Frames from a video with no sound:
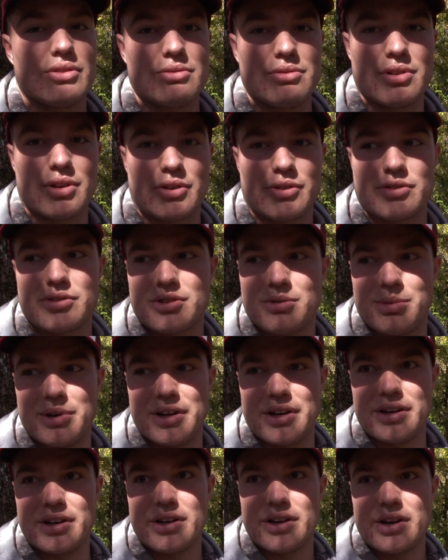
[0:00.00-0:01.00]
Looks to
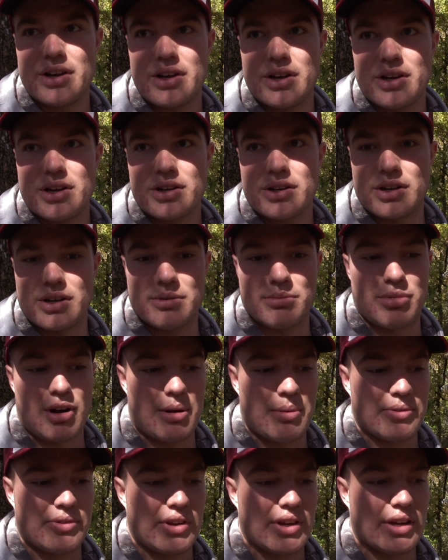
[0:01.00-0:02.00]
be good and
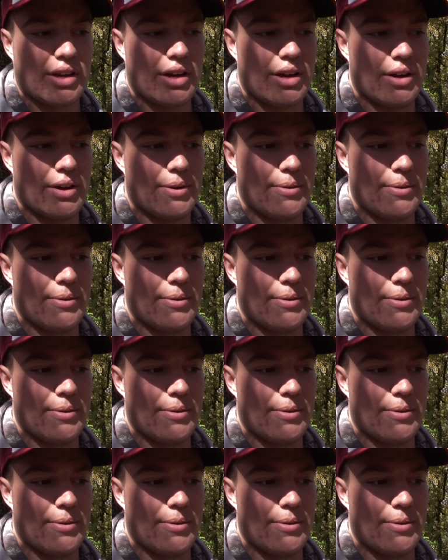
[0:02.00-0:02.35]
promising.